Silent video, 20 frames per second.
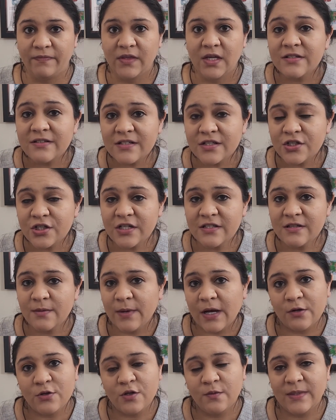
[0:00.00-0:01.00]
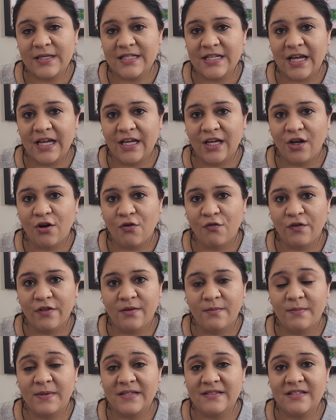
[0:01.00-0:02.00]
Just as she's about to be taking over
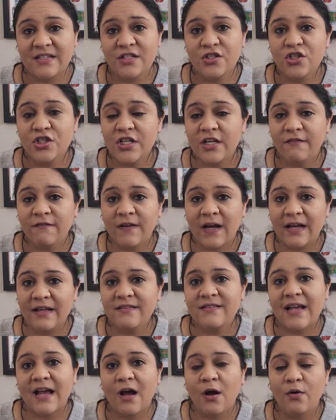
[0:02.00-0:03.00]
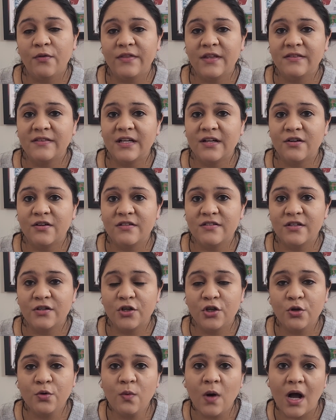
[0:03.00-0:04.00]
the business, she finds out that there is a
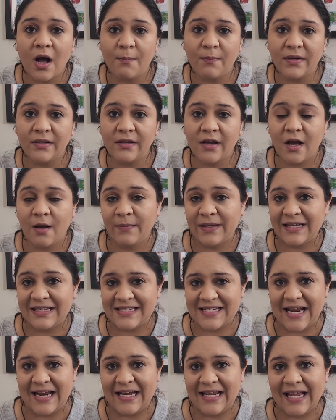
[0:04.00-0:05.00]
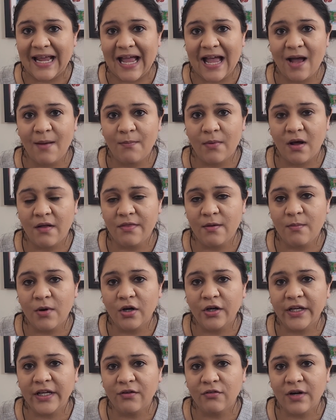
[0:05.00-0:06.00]
new up-and-coming dating app on the
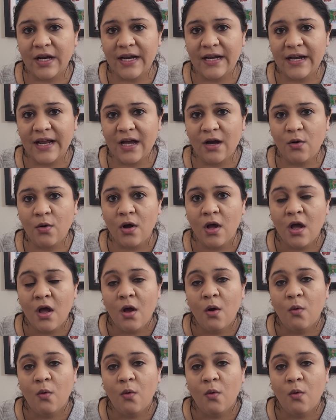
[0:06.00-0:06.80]
market right now